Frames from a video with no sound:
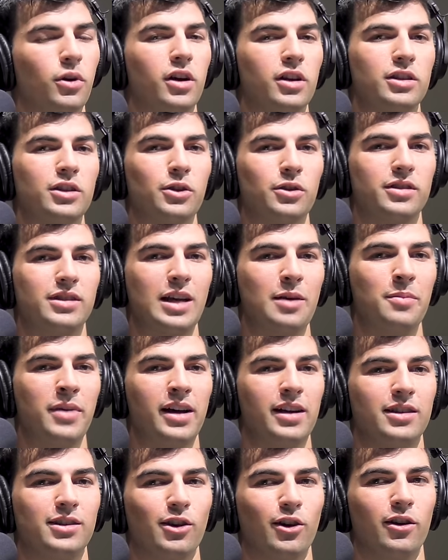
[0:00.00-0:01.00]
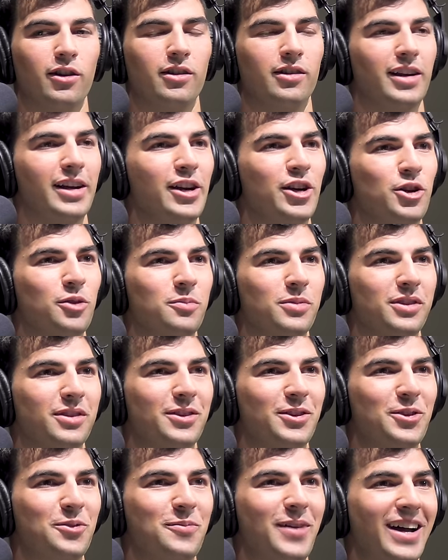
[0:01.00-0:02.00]
Well, also, Semites are Arabs
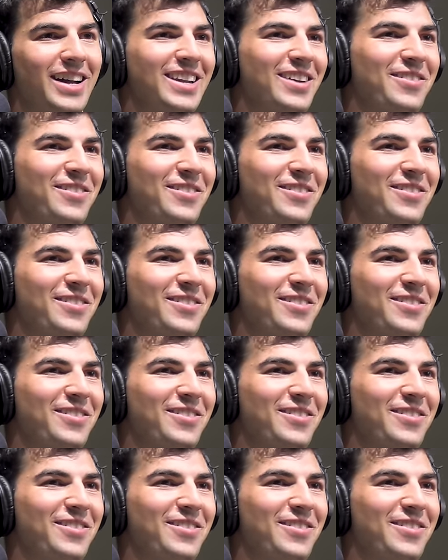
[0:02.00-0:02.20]
too, by